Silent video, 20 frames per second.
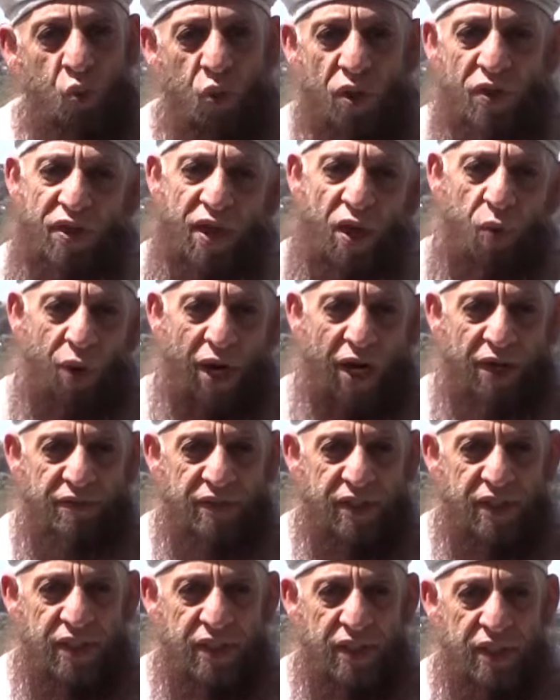with their
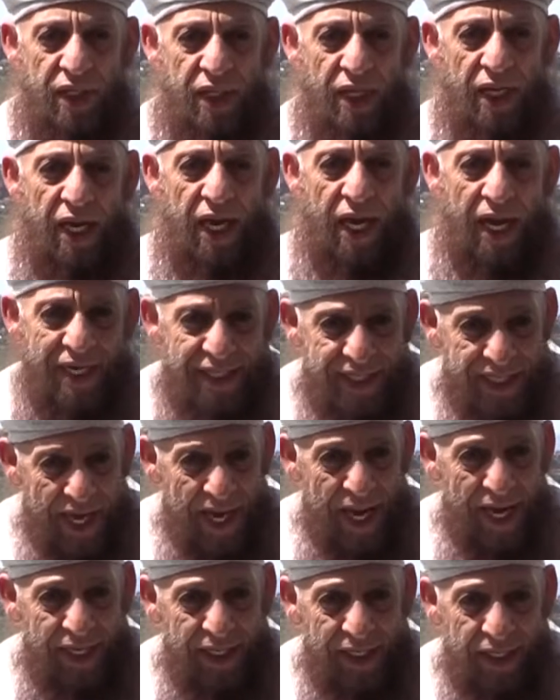wives, as
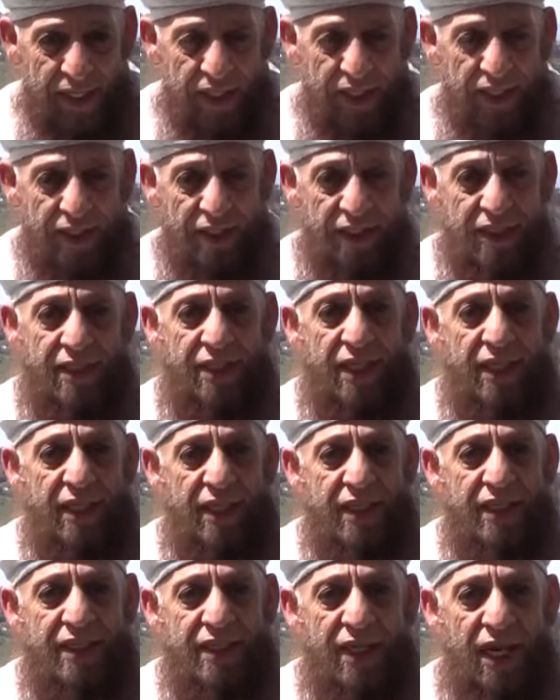anger is an
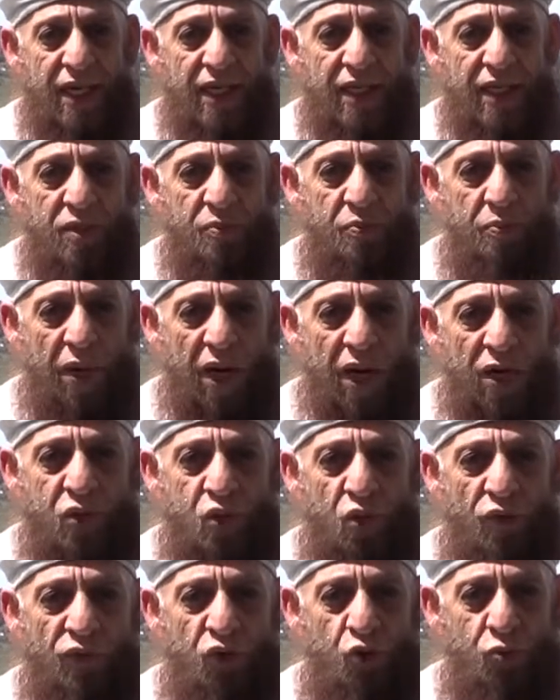integral
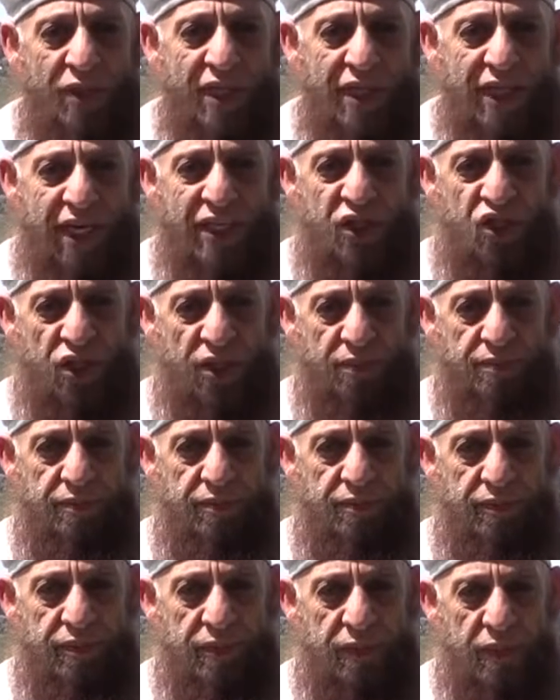part of human nature.
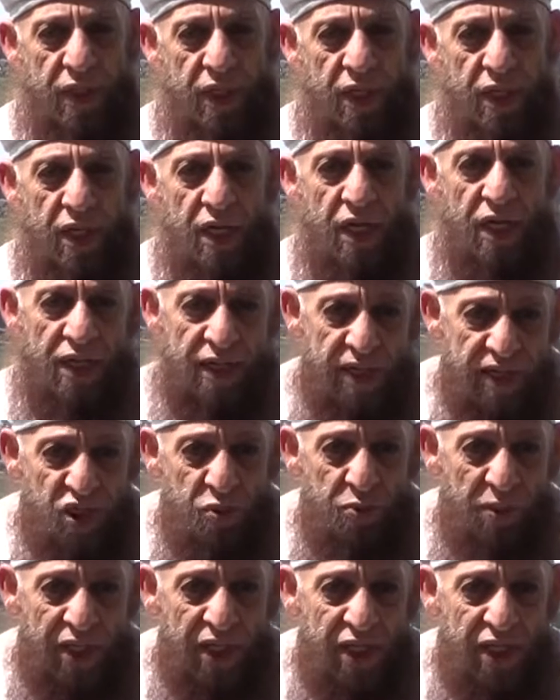This may